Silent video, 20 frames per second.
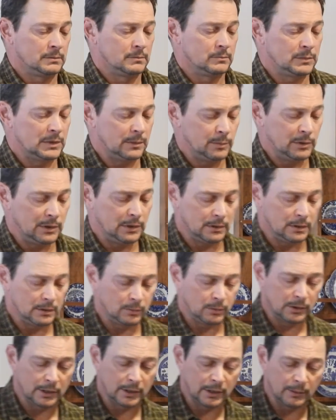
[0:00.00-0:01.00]
maybe we're
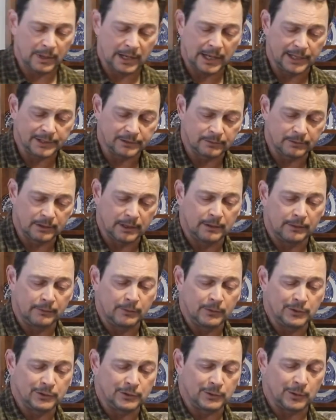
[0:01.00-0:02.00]
going to pass around a
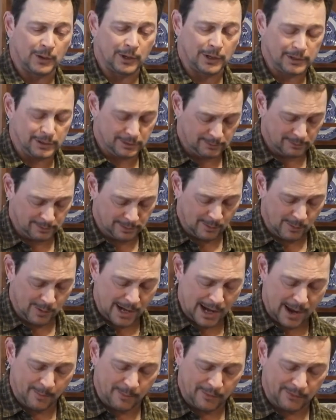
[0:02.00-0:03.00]
few stories of
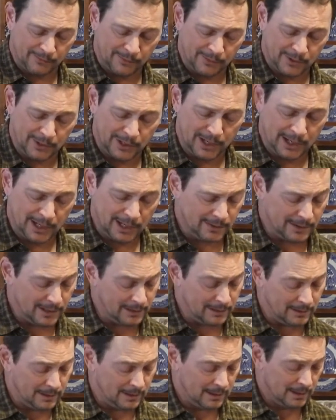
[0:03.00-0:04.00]
what happened for the day, and
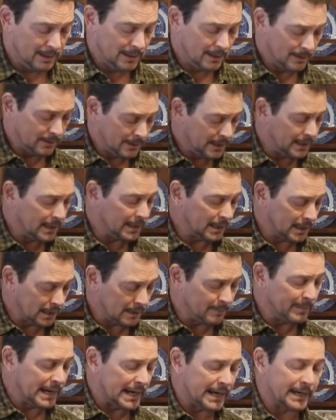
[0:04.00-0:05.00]
then I'm going to
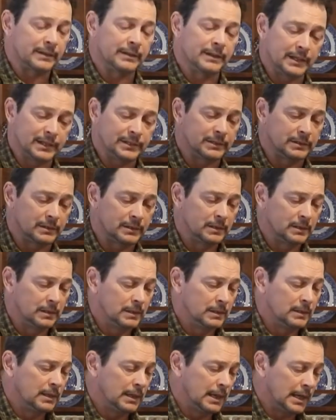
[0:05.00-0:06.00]
come back to this,
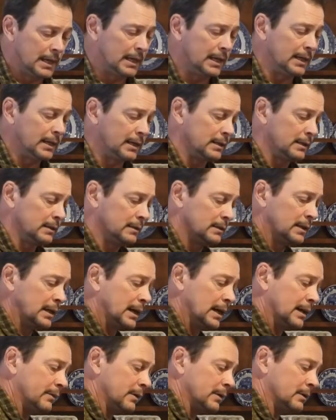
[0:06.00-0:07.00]
and I
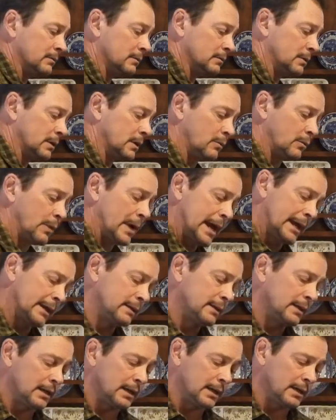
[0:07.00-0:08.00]
have a
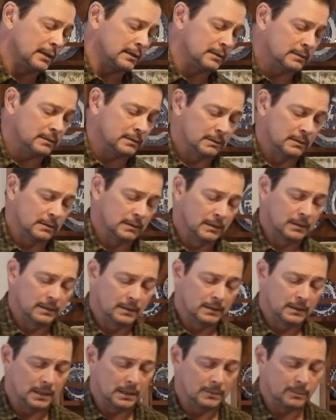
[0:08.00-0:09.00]
rag that
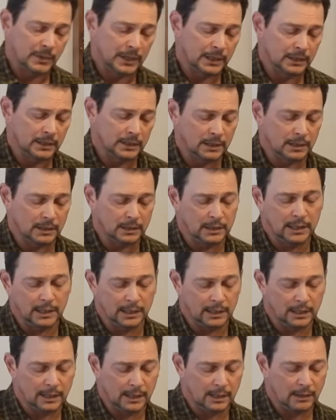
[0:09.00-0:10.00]
in my
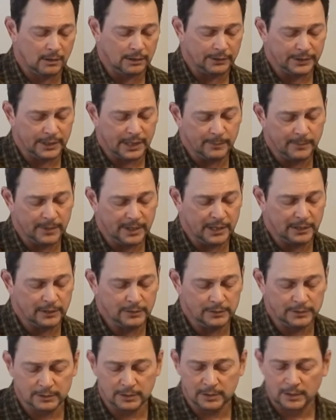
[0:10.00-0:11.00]
cleaning kit all the time that I
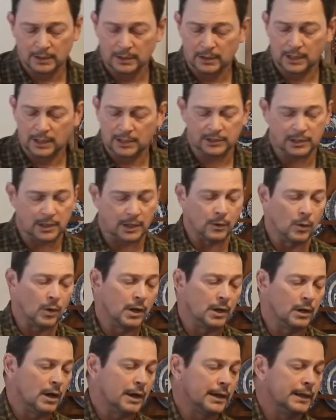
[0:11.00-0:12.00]
use. It's got
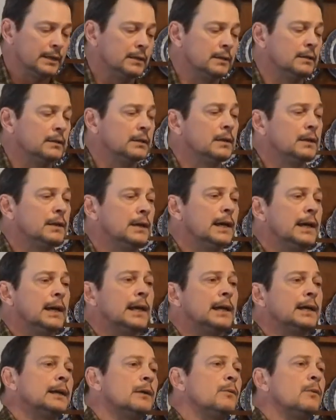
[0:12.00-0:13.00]
oil on it,
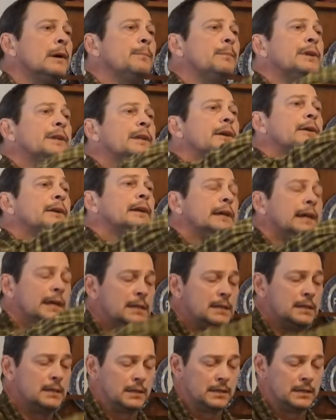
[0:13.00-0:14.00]
and I'm going to wipe it down again.